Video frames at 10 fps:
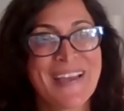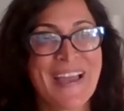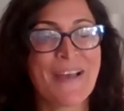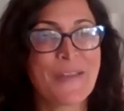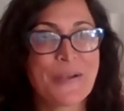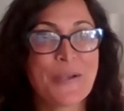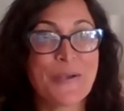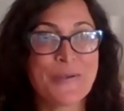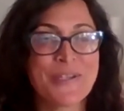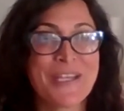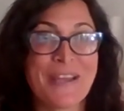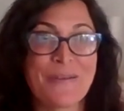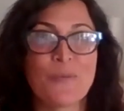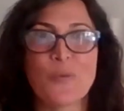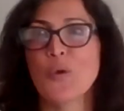how they negotiate
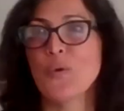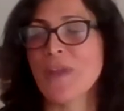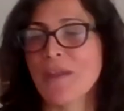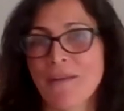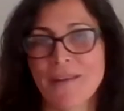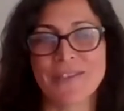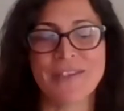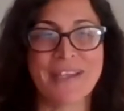and who they're going to